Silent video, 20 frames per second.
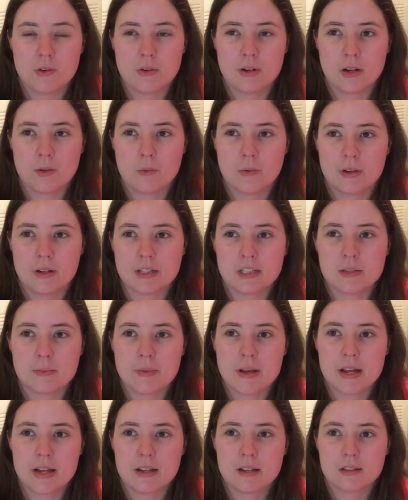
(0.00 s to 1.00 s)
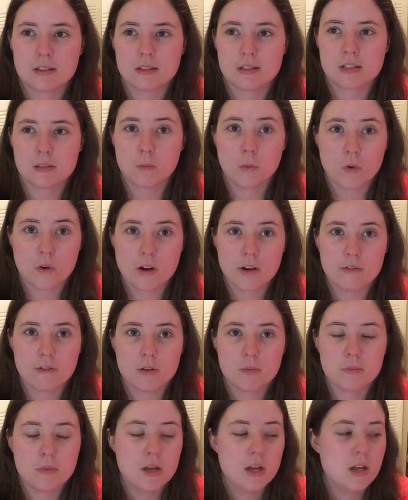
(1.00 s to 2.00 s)
and I wanted to make some more of
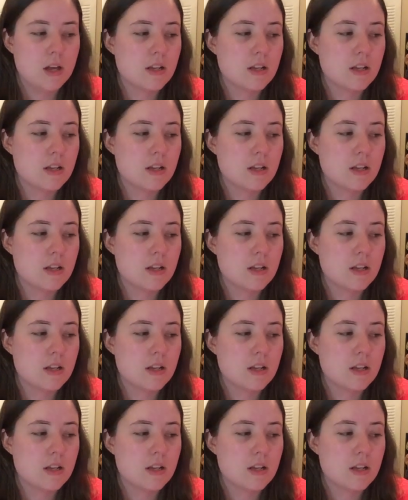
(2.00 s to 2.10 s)
them.